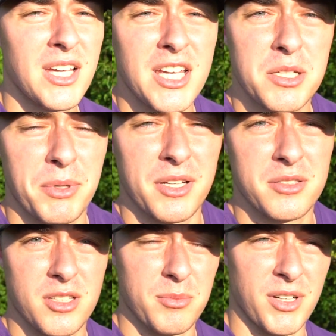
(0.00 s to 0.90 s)
spraying
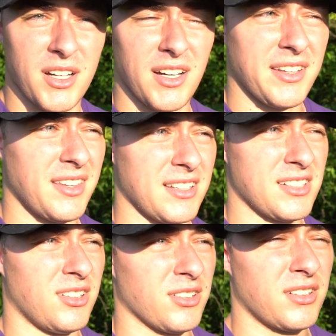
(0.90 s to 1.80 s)
some, I think it's
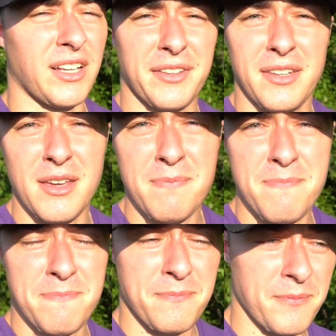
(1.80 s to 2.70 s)
called clethodim
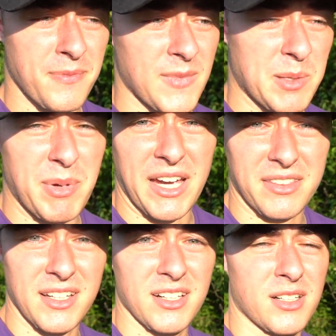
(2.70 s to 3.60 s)

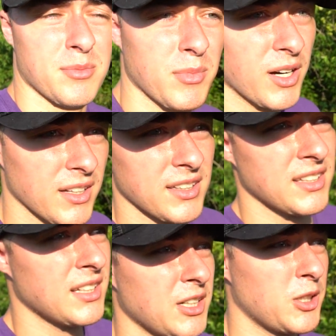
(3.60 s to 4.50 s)
back there, but
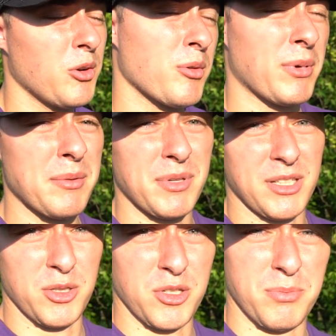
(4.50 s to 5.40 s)
clover might be
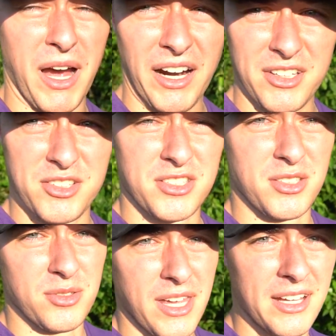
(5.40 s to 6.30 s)
too spotty just to
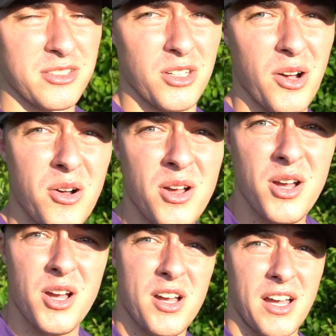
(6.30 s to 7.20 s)
do that. So
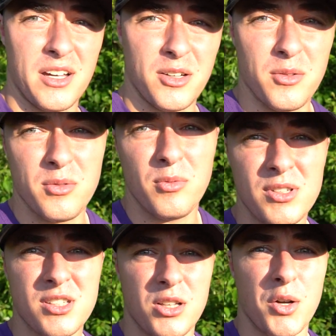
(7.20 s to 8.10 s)
I don't know,
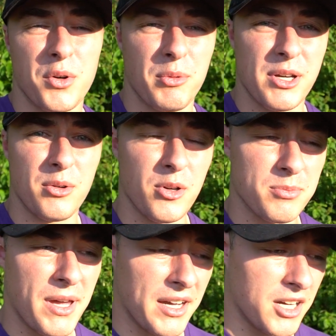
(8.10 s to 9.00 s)
once the clover regrows
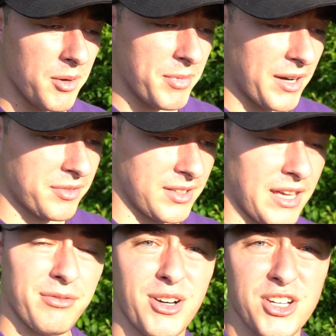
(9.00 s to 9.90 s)
back up after
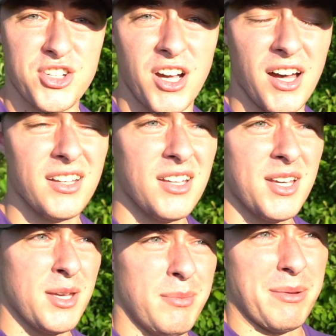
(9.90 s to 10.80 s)
that fresh cut,
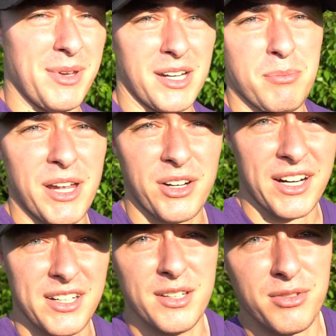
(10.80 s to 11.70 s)
maybe get a better
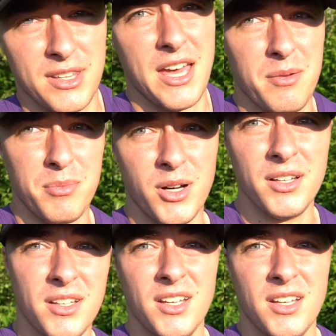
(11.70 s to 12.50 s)
idea for that. But